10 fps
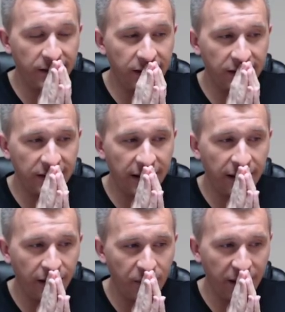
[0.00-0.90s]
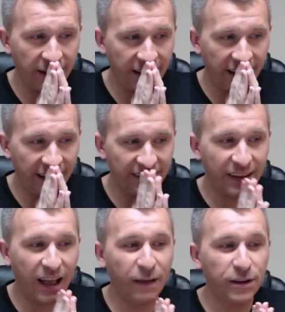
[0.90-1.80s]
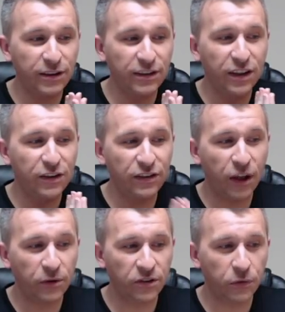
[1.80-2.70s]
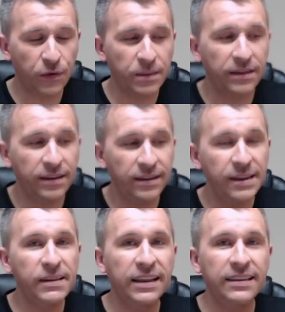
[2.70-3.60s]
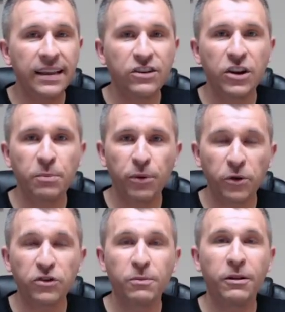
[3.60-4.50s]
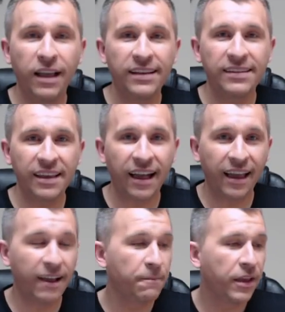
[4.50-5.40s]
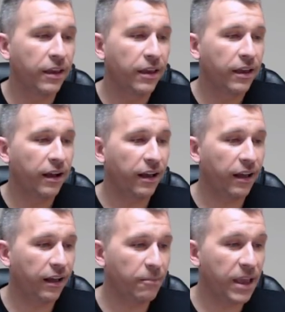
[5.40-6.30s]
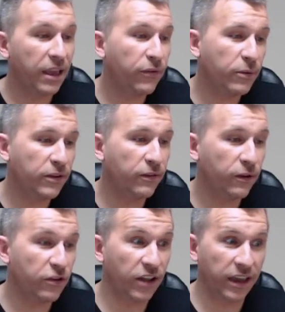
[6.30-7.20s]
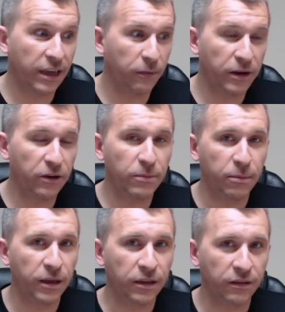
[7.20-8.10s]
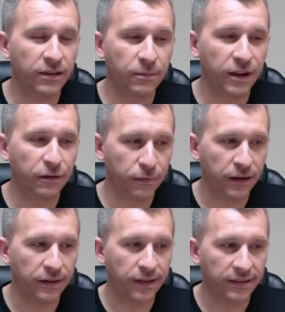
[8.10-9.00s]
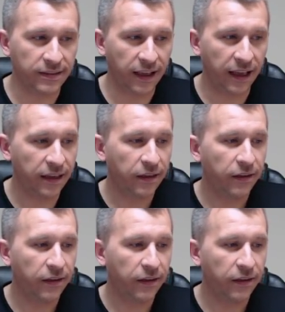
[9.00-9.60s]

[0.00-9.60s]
He just like, oh, my God. So I was so stoked for him. He seems like such an approachable, nice guy. If he wins Eurovision, I cannot wait to meet him because he seems like a really nice guy.